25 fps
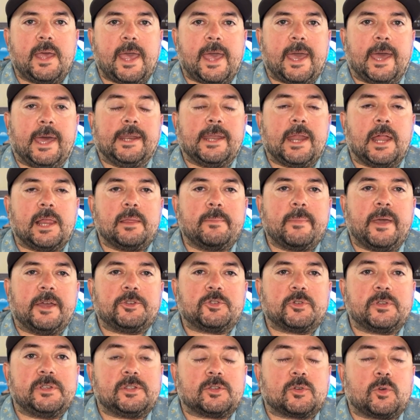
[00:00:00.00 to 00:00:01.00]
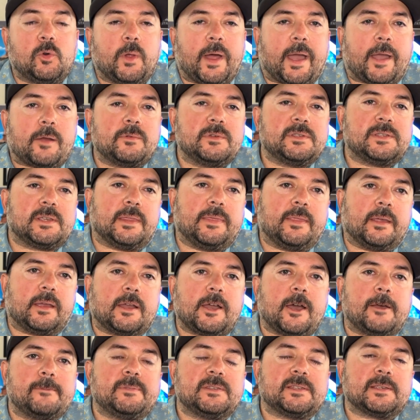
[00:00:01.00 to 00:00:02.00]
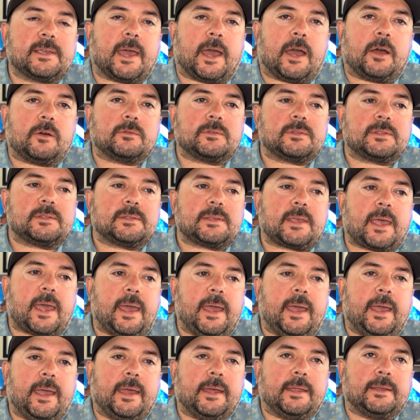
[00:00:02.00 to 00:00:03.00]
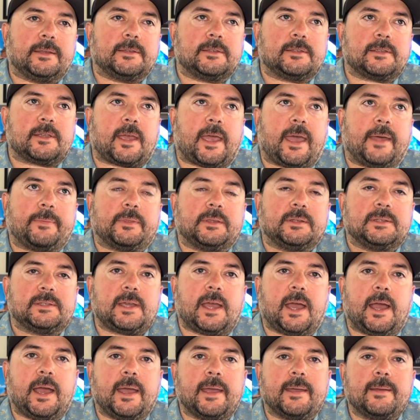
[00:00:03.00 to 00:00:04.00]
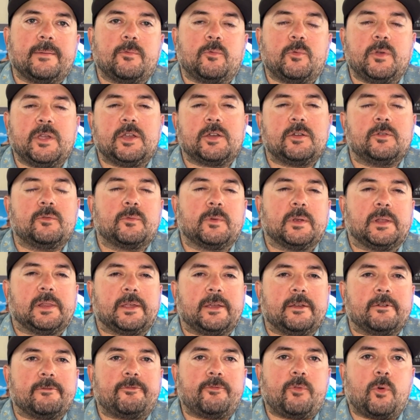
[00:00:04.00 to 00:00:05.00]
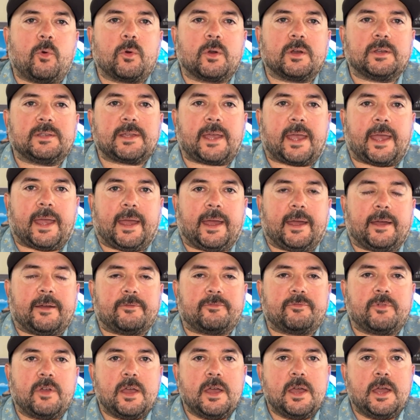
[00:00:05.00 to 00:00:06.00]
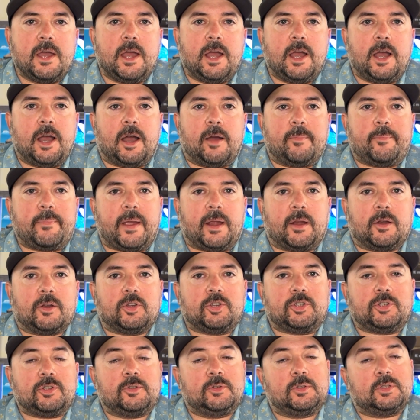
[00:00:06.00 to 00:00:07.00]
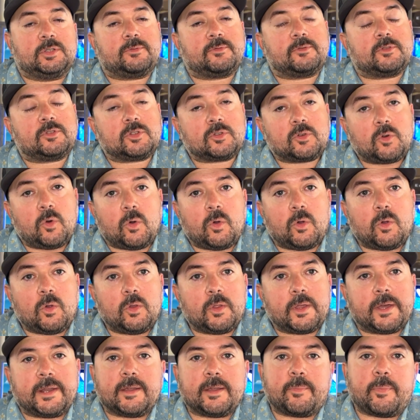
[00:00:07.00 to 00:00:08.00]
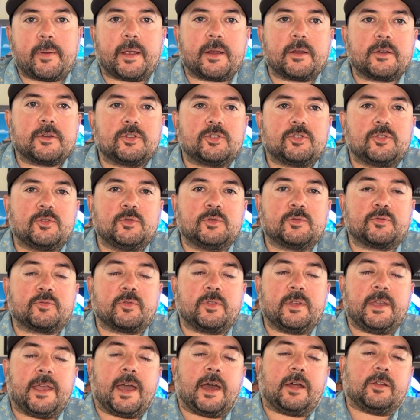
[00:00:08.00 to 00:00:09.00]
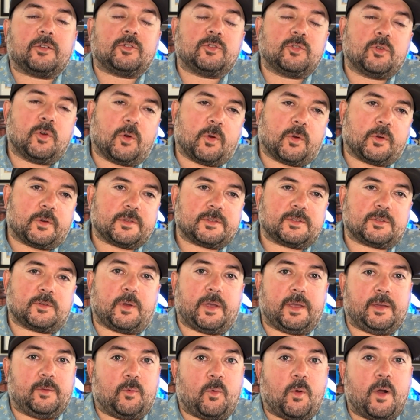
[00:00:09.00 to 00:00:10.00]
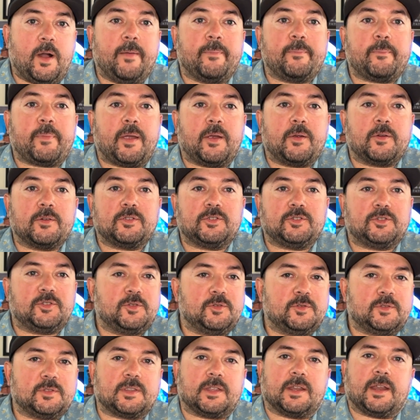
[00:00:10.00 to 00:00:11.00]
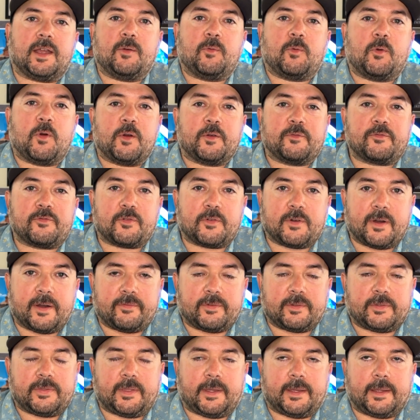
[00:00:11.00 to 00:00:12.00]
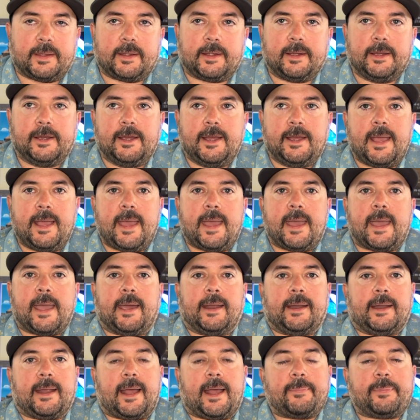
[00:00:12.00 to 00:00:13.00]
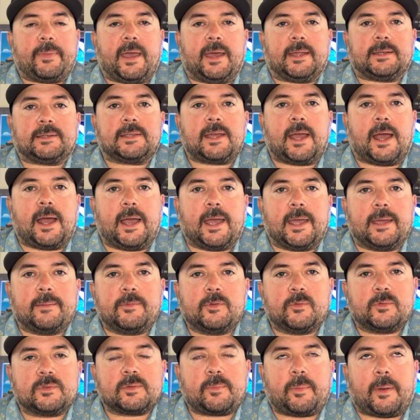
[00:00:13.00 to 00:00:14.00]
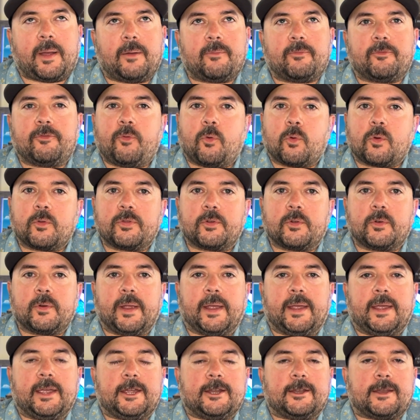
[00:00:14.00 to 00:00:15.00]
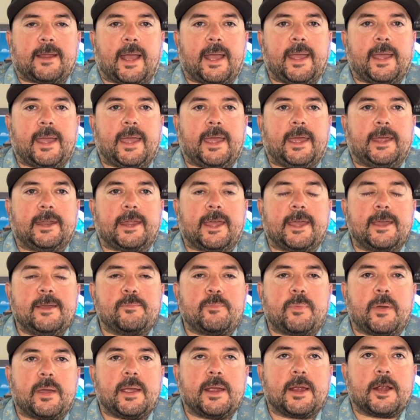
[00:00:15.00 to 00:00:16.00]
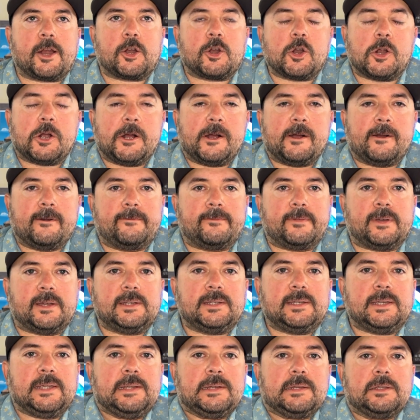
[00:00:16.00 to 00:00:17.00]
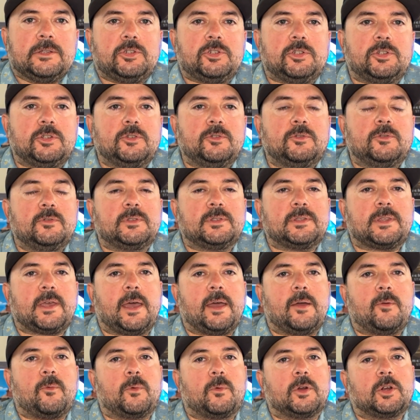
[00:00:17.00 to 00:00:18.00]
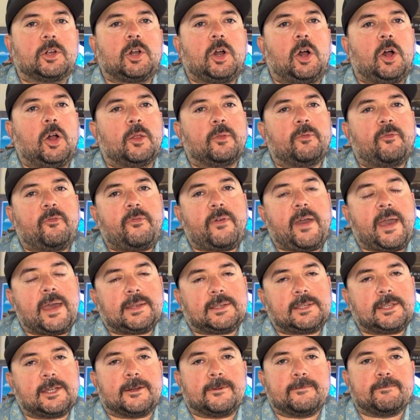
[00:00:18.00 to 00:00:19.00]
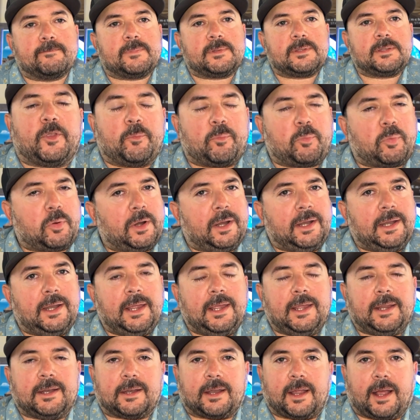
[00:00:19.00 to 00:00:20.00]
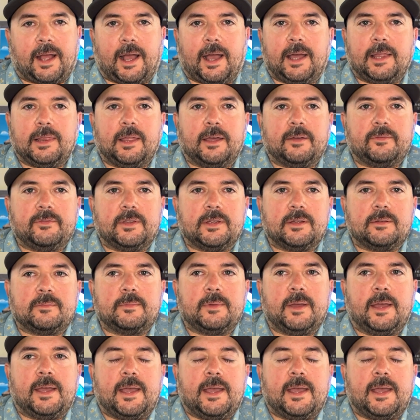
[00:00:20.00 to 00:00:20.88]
In elementary school, I was in the Cub Scouts, and at the time, we couldn't really afford to have a pair of shoes for school and a pair of shoes for the outdoors. So I had one pair of shoes that I wore for everything. And at that time, it was about 4th grade, I had a pair of Adidas shoes that were called Phantoms. Pretty neat. I loved them.